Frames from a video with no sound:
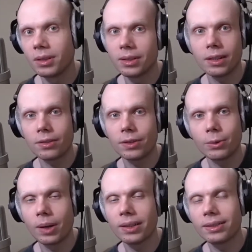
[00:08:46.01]
That's the reason
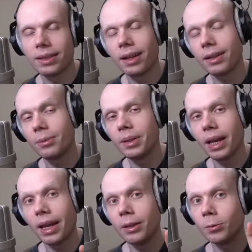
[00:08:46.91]
why I said it had to be
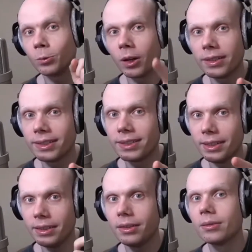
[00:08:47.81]
a
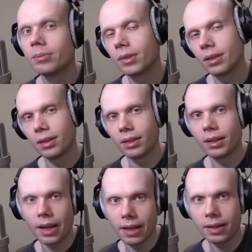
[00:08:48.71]
rusty
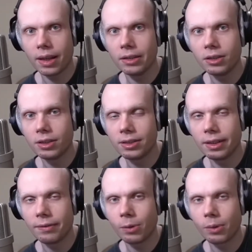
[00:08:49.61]
AKG
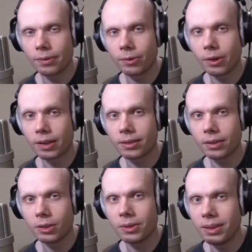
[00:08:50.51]

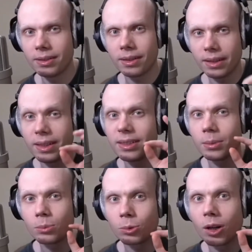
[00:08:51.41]
C414XL2. It needs
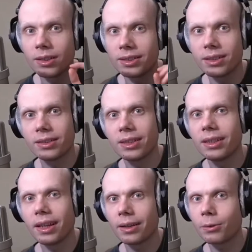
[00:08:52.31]
some rust to get
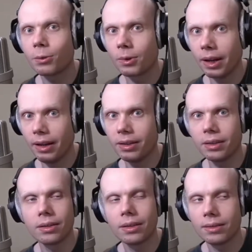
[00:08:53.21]
that
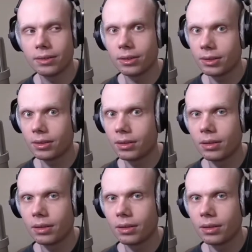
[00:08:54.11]
grain that just.